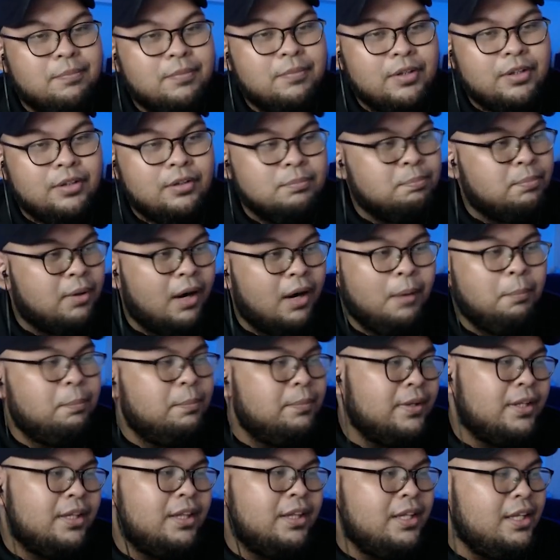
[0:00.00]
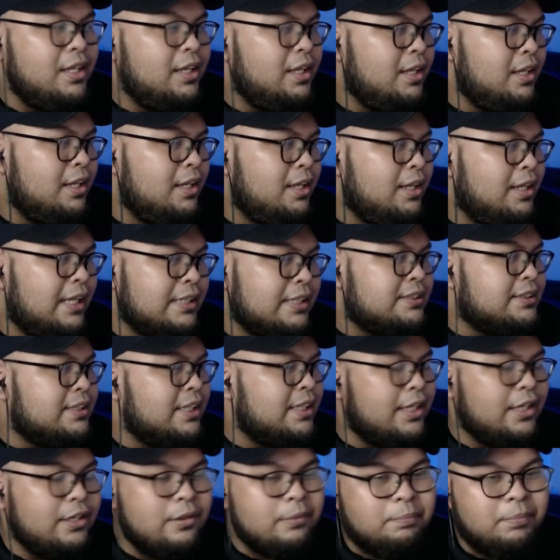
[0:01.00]
you pop the, let's
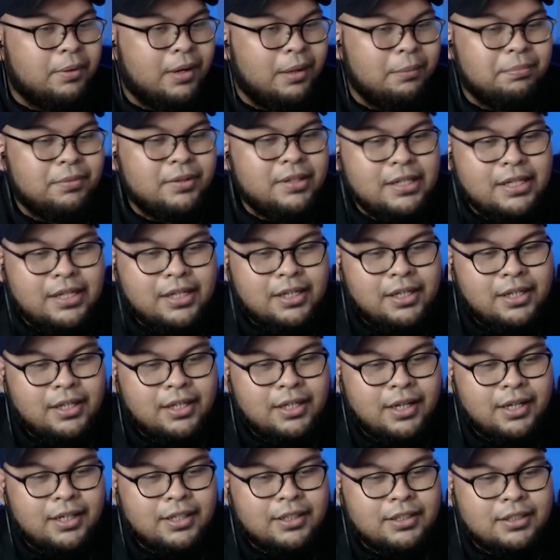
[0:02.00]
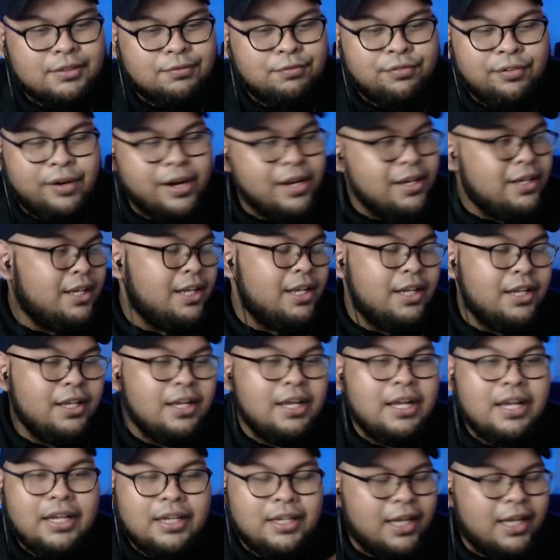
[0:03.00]
say you pop the Frankie,